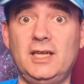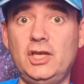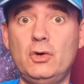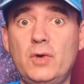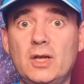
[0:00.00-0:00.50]

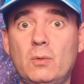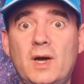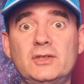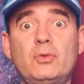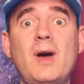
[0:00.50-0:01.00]
you will
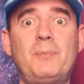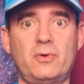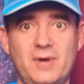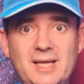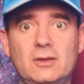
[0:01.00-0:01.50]
want to
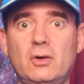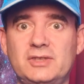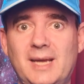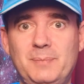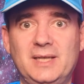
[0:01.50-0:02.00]
upgrade those
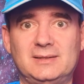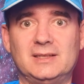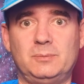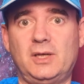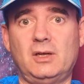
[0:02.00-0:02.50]

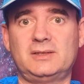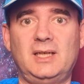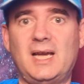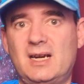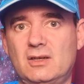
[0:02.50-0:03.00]
eyepieces because
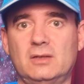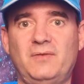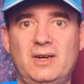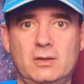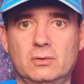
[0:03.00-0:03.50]
they are not
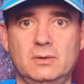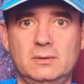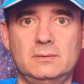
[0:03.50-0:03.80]
very good.